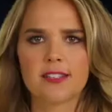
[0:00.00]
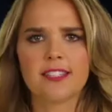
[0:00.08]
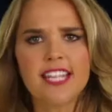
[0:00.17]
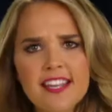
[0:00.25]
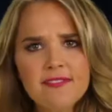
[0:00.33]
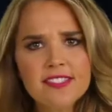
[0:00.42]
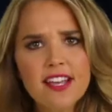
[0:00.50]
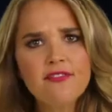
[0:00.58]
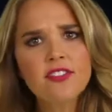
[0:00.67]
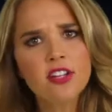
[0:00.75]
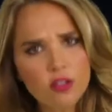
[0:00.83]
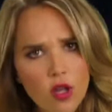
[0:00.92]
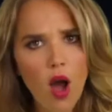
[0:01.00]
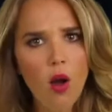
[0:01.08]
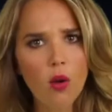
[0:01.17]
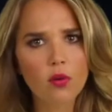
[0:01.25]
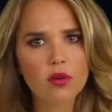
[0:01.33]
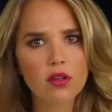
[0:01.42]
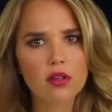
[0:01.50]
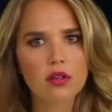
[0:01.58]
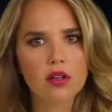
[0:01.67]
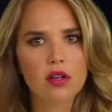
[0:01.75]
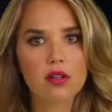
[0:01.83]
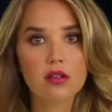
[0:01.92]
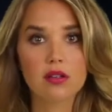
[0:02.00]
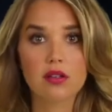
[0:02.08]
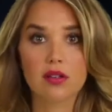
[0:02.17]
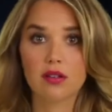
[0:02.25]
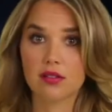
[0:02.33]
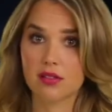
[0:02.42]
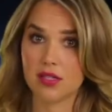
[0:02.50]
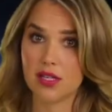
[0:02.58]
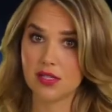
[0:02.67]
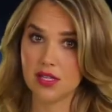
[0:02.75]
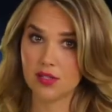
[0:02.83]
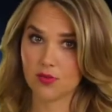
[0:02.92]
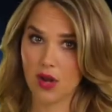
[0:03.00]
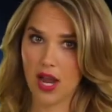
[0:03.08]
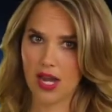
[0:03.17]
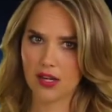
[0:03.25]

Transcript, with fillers: Leave Stefan alone. Cece's right.